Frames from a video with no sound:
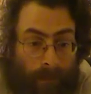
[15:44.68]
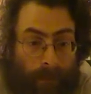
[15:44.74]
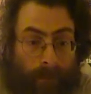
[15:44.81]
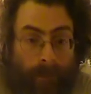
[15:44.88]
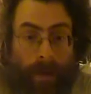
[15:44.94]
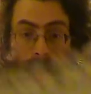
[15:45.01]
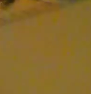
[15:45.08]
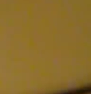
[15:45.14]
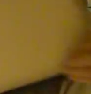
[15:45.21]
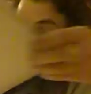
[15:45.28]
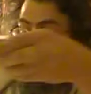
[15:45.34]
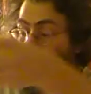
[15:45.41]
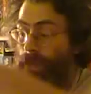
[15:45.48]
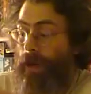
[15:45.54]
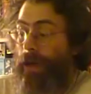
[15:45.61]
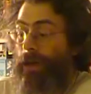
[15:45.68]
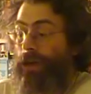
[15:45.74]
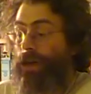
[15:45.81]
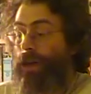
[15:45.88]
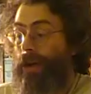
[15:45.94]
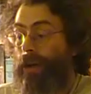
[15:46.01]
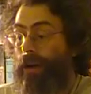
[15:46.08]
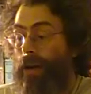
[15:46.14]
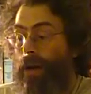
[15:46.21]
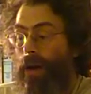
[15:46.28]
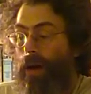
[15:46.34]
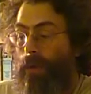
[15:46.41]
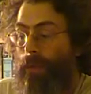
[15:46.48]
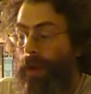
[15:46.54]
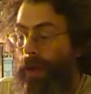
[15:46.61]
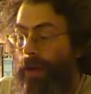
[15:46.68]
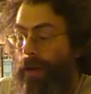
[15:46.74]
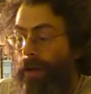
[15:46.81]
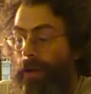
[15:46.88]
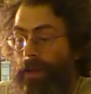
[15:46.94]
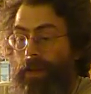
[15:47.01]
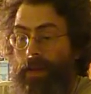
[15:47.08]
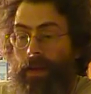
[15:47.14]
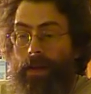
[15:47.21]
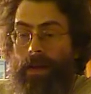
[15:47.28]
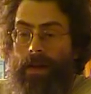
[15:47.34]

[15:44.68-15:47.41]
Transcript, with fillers: my situation. A weakness